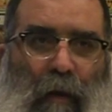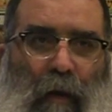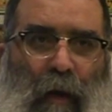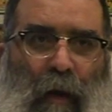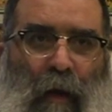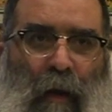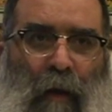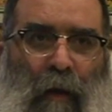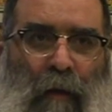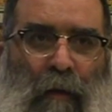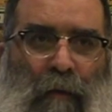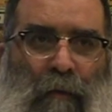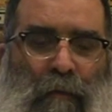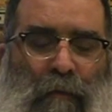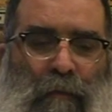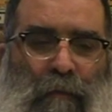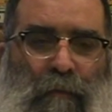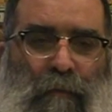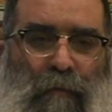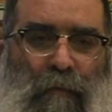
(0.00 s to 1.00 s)

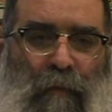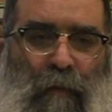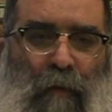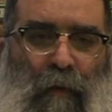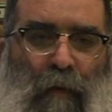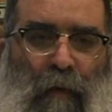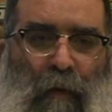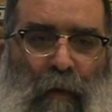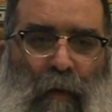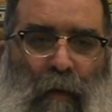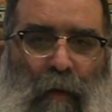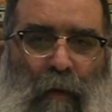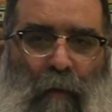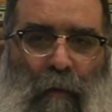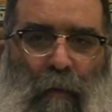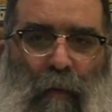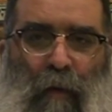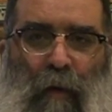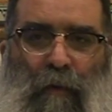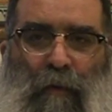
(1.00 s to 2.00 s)

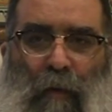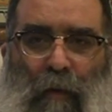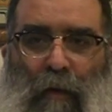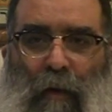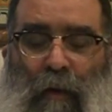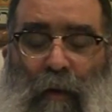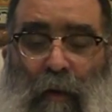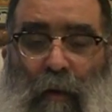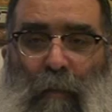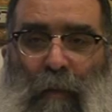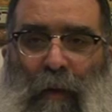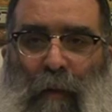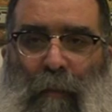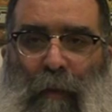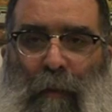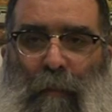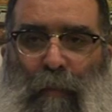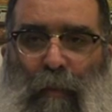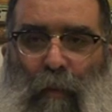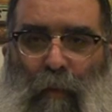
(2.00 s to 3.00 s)
we're going to talk a little bit
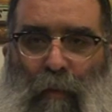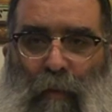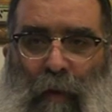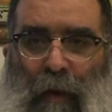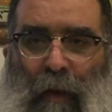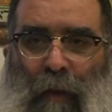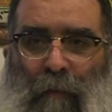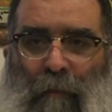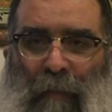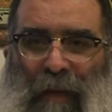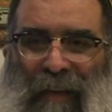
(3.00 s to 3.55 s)
about Purim,